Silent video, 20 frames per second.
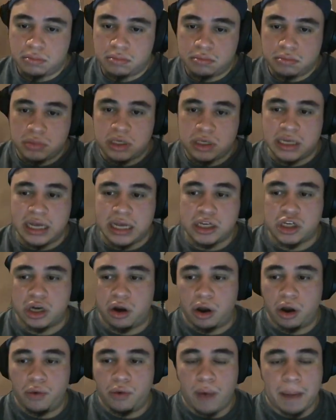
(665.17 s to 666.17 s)

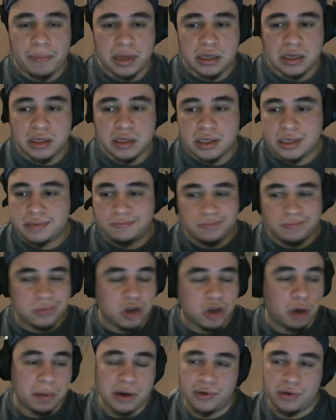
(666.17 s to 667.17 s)
stationary weapons.
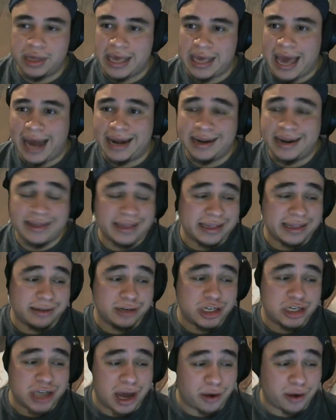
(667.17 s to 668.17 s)
Nobody really had anything. They were
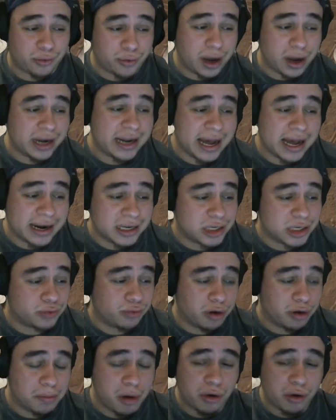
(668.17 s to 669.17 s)
just kind of running at us when
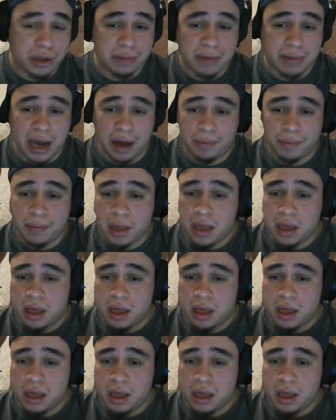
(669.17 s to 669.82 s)
we were mowing them down.